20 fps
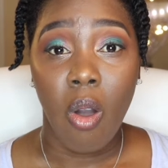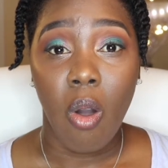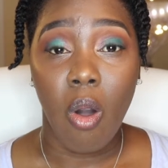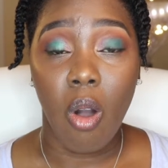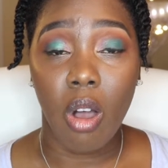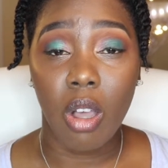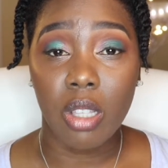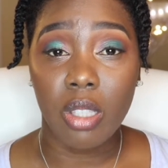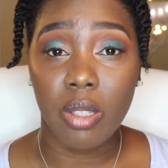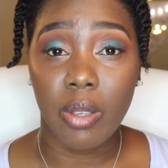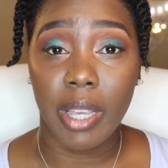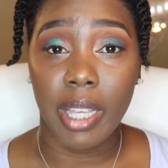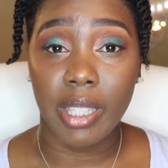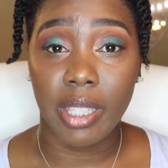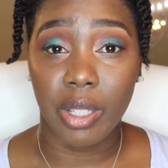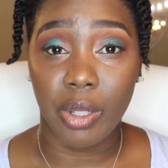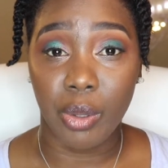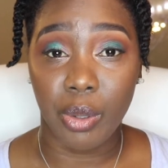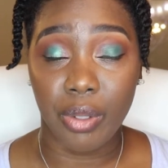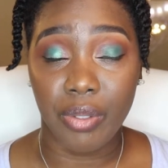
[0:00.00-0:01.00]
Also hit
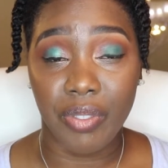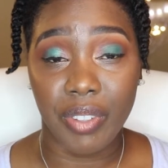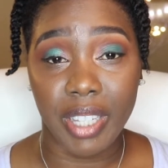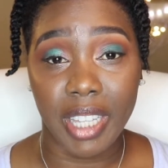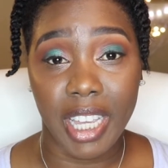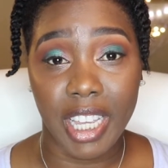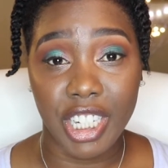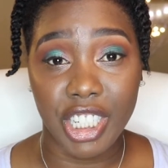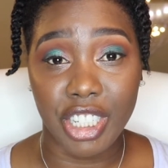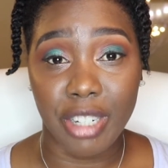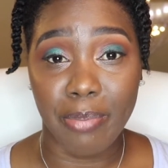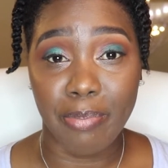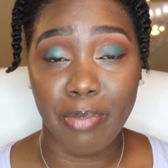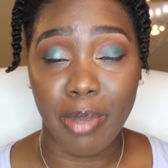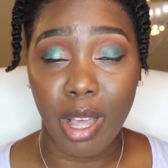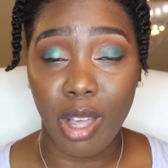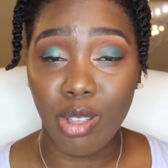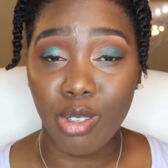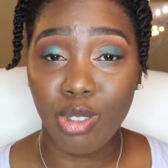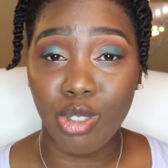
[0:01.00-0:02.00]
the notification
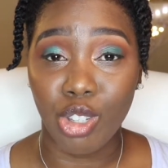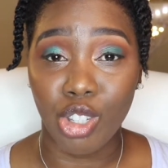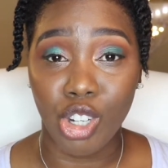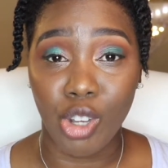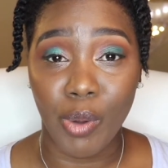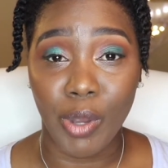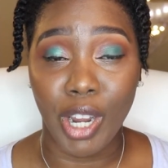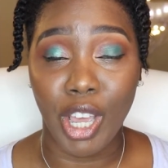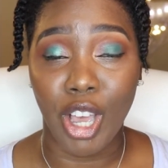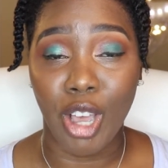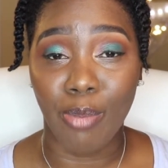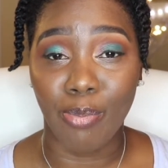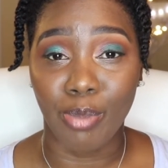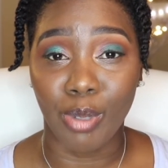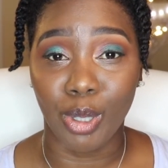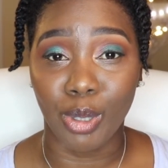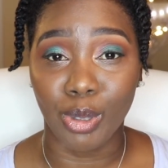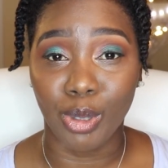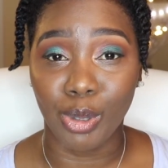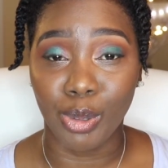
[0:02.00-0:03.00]
bell so you know when I
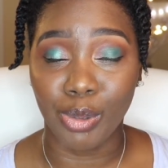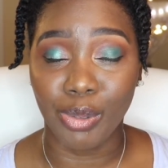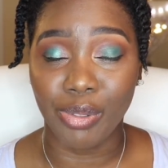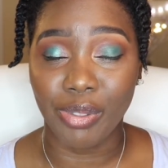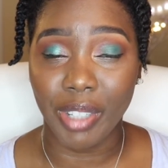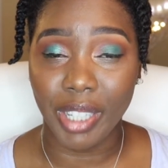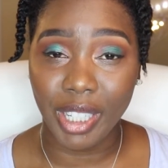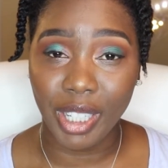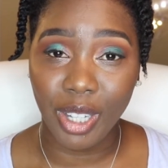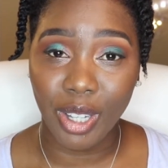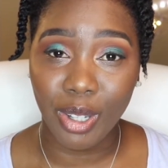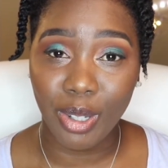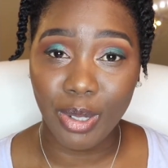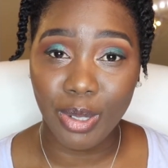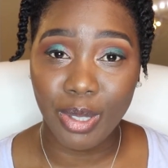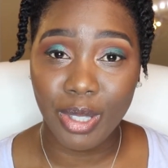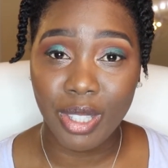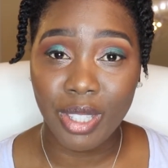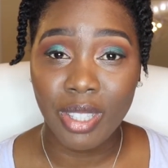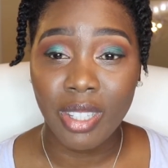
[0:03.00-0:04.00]
upload new
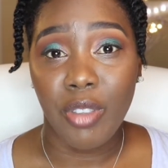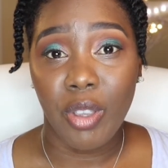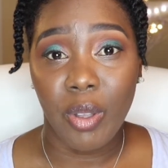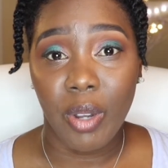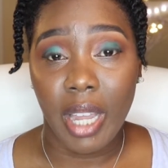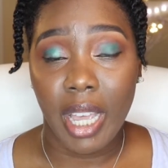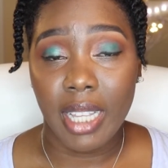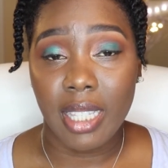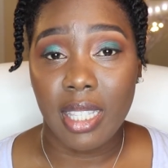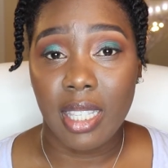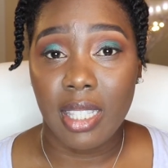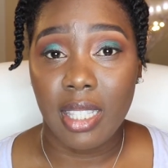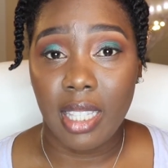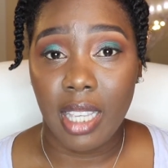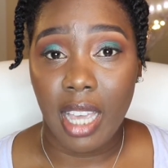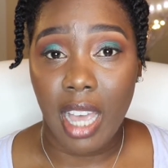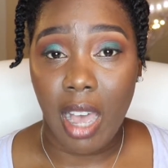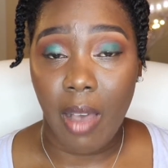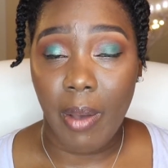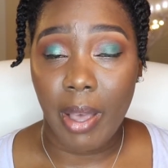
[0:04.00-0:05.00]
videos. If you would like to
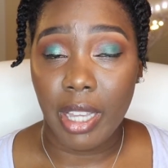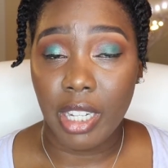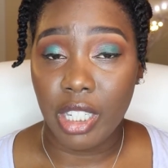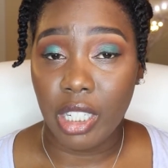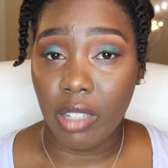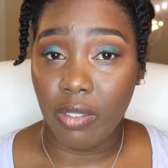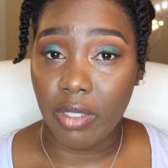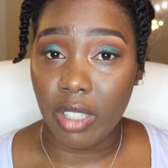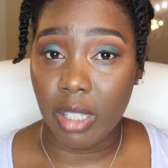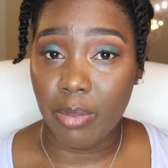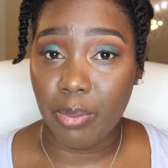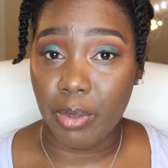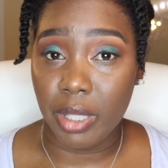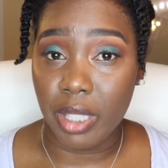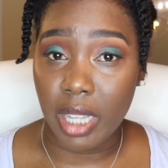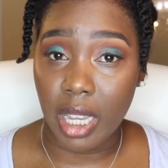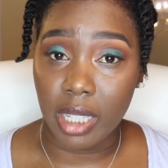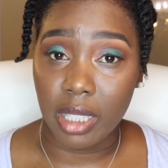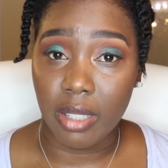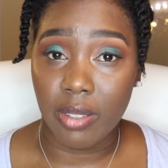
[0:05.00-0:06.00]
see how I achieve this
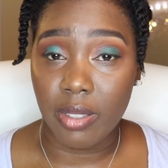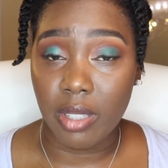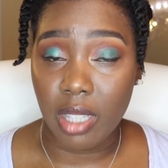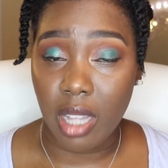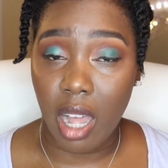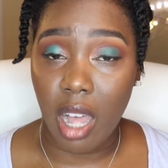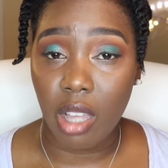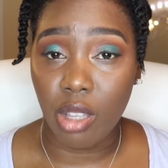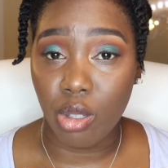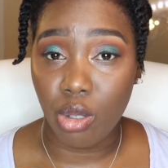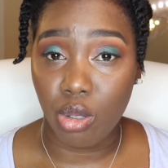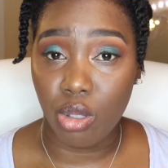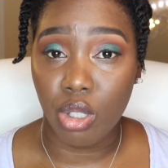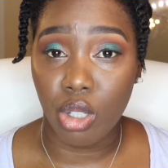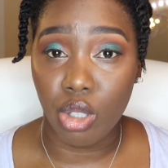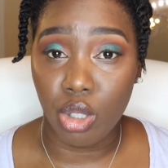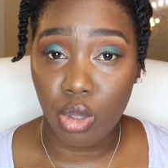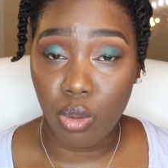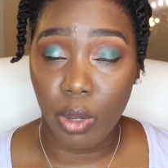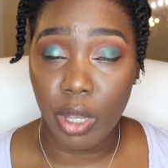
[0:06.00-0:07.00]
protective style
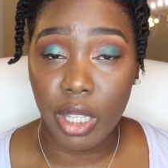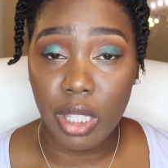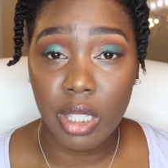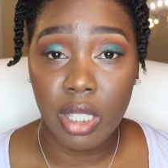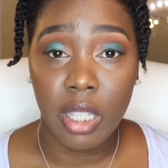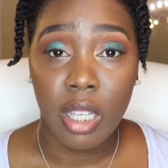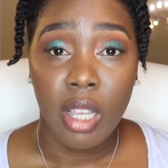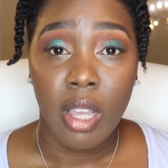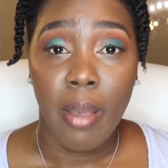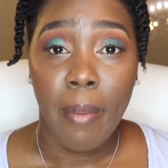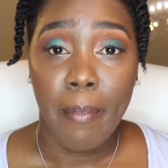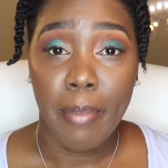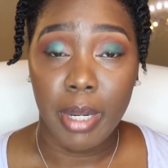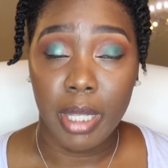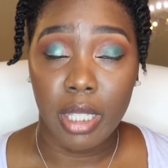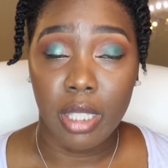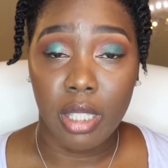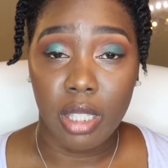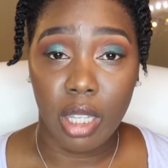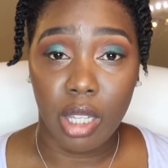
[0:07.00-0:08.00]
using twists,
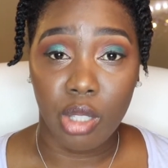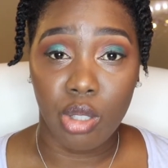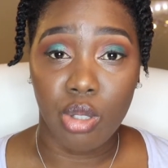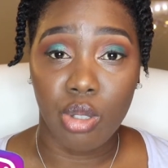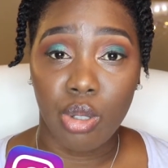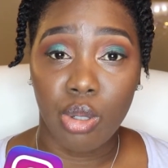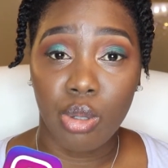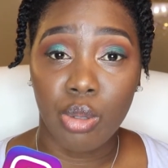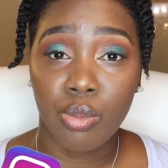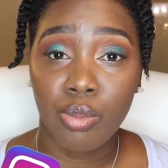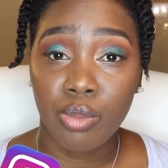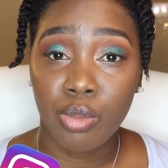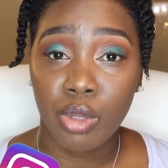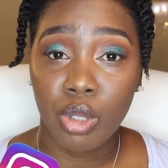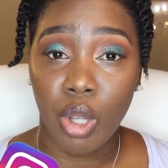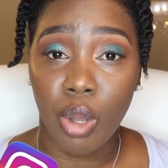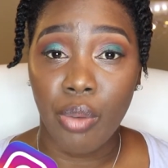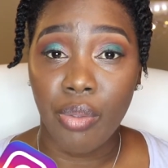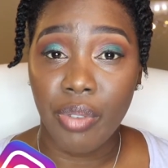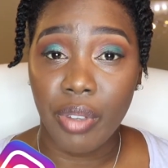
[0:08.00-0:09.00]
please stay tuned.
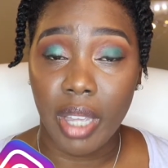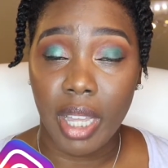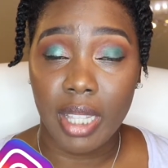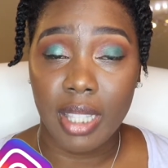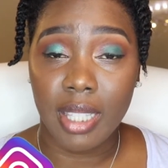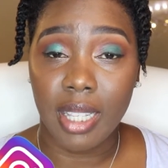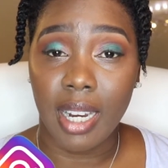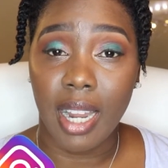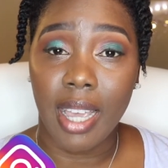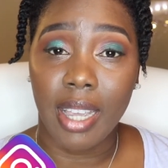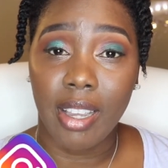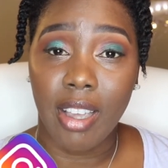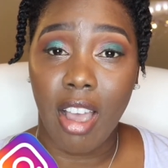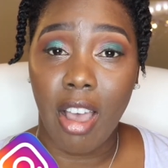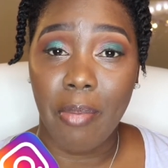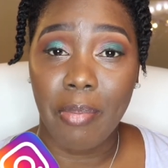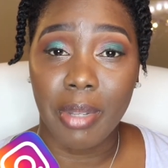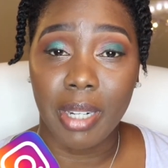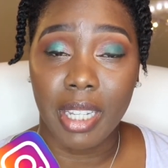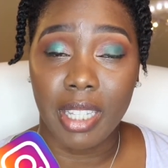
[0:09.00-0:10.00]
Don't forget to like,
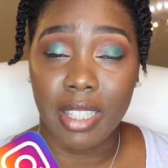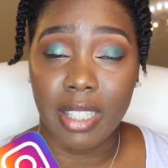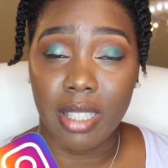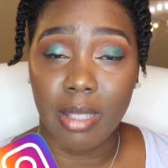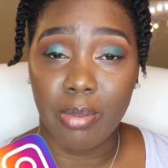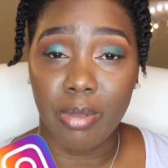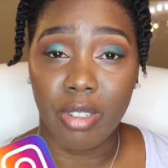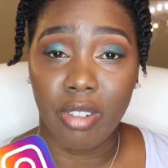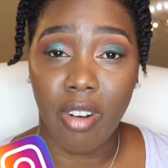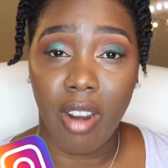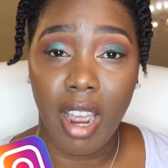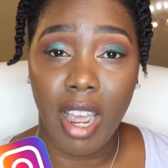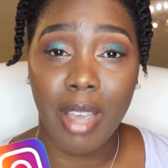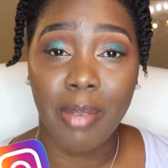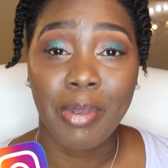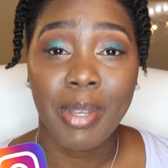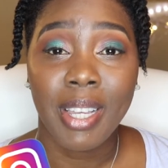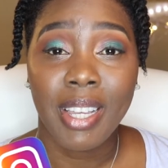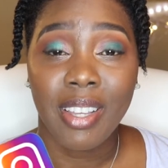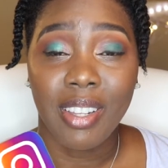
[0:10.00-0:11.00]
comment, and
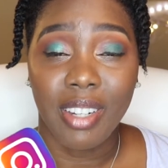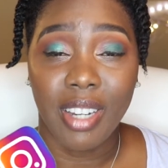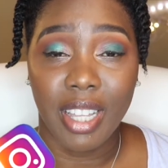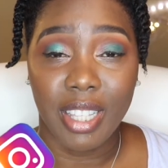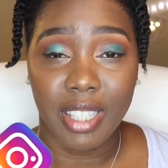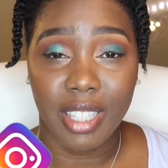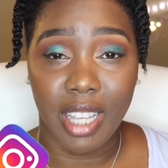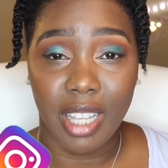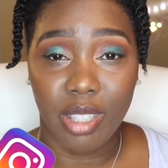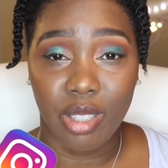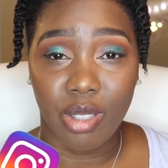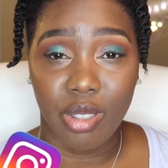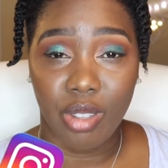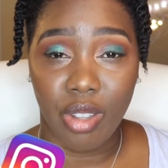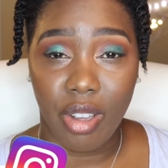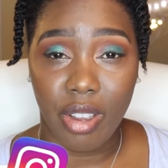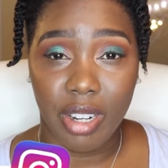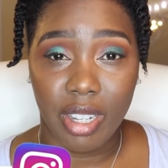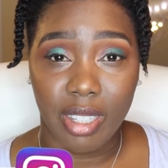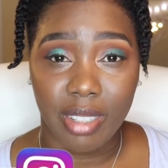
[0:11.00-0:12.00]
subscribe. Let's get
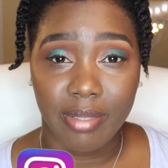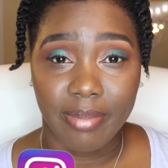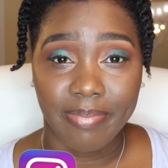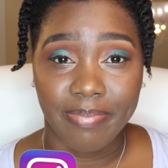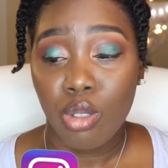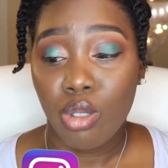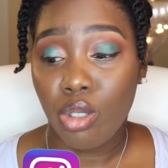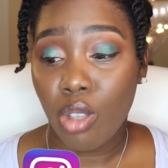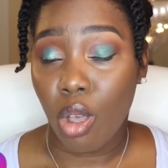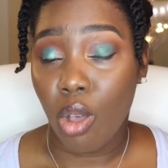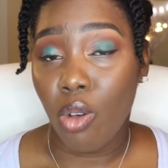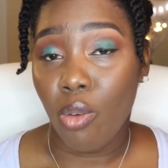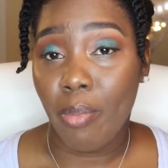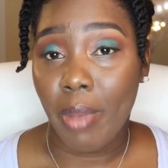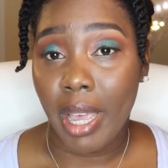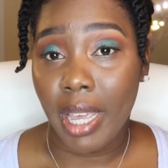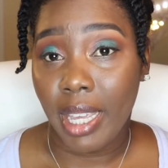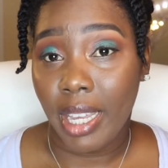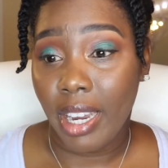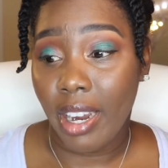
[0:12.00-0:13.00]
started. So
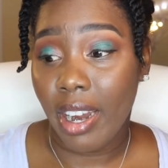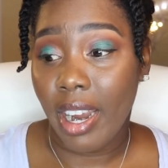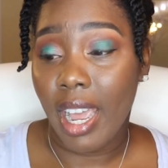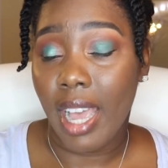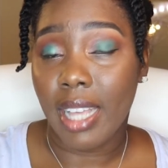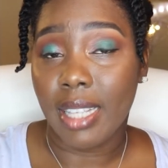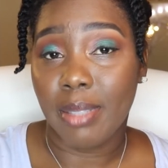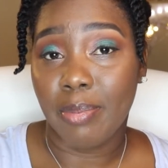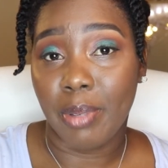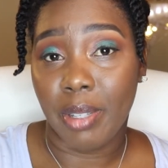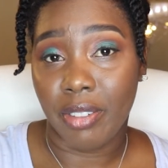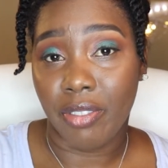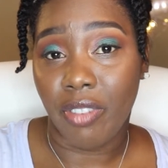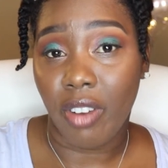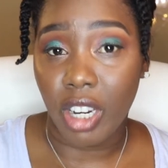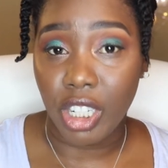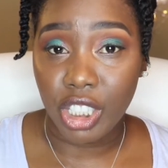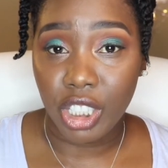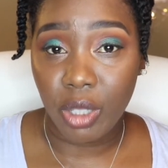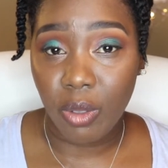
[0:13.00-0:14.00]
my hair has been
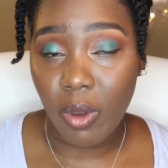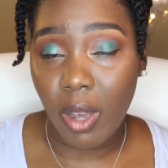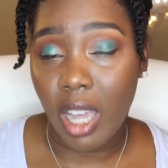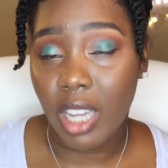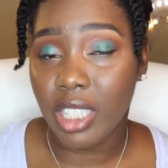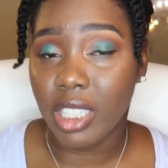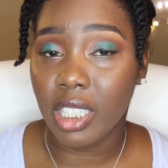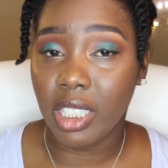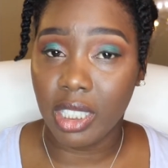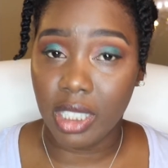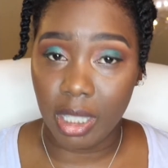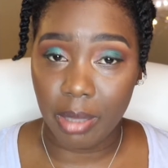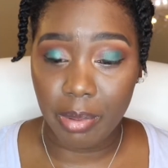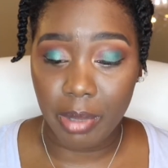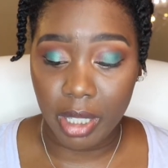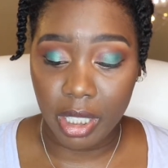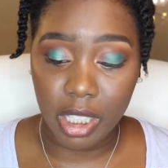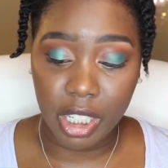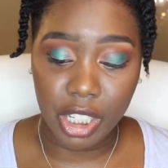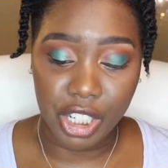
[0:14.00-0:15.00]
freshly washed and deep
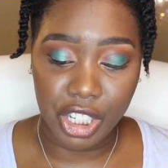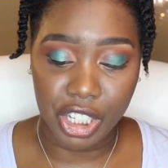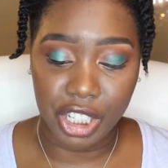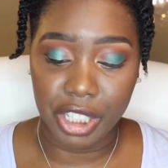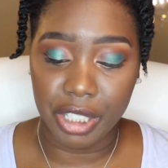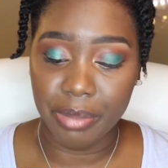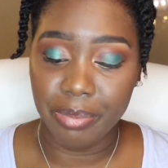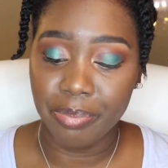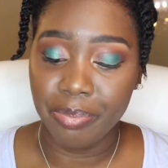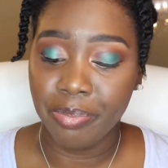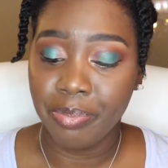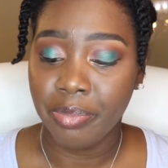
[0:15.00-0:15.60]
conditioned.